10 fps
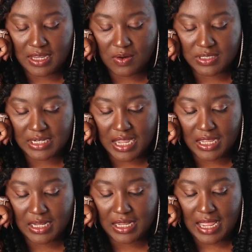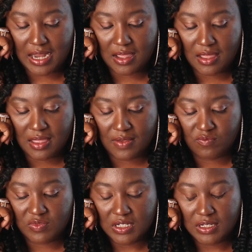there was not a lot of
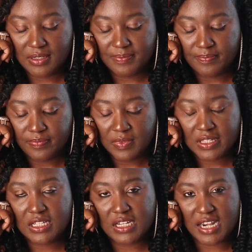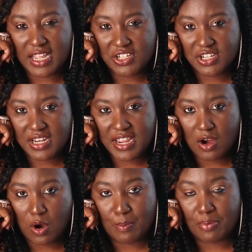connection there
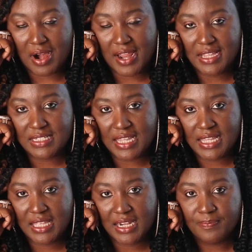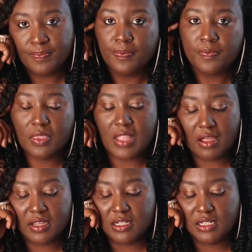on Brian's end. Now,
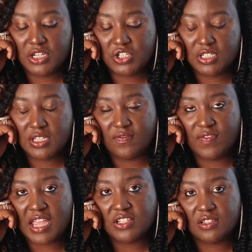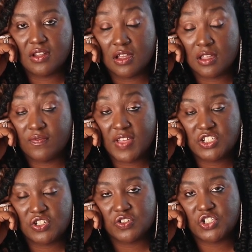in Alicia's
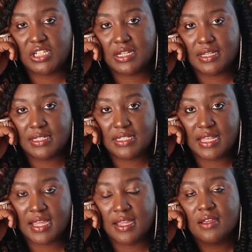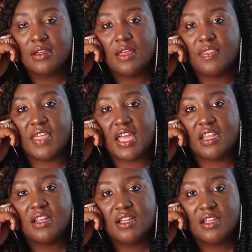confessional, she does say that